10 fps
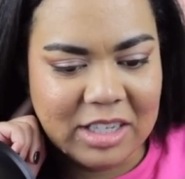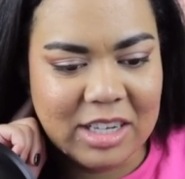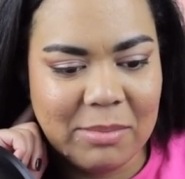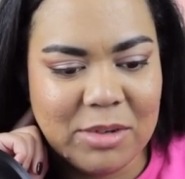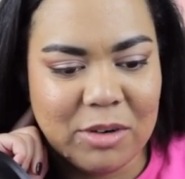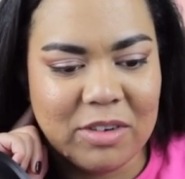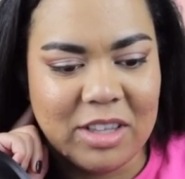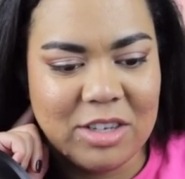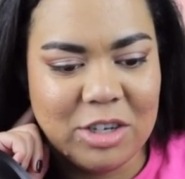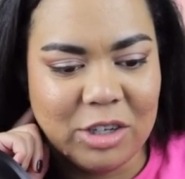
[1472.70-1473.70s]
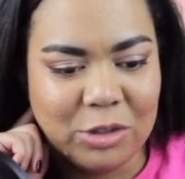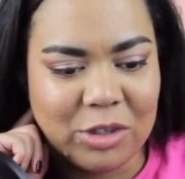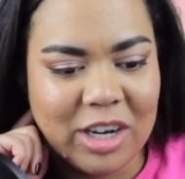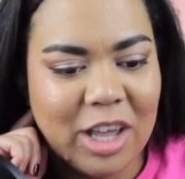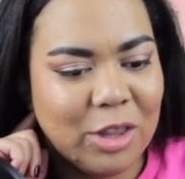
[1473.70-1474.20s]
dubbed over these
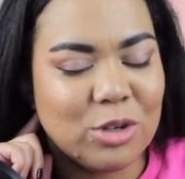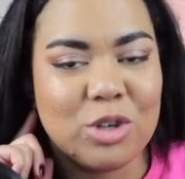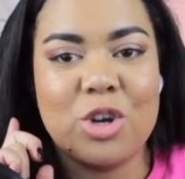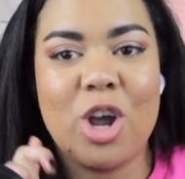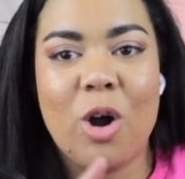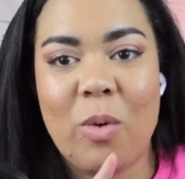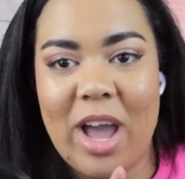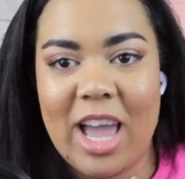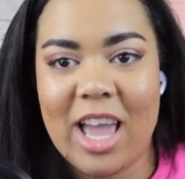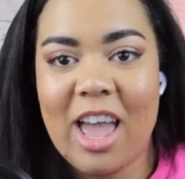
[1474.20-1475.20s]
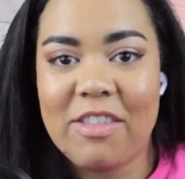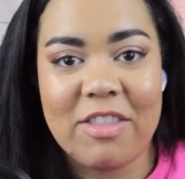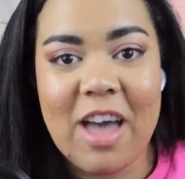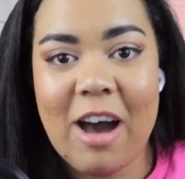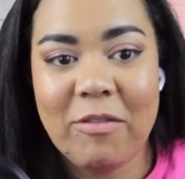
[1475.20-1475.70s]
children. There's no way
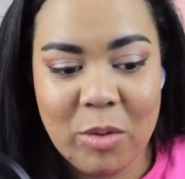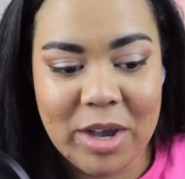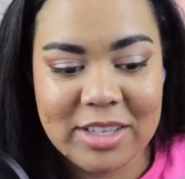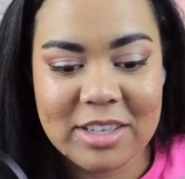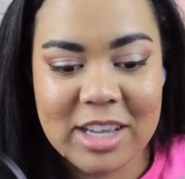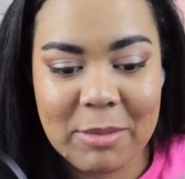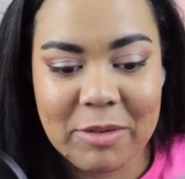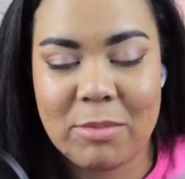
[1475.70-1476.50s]
that that voice is coming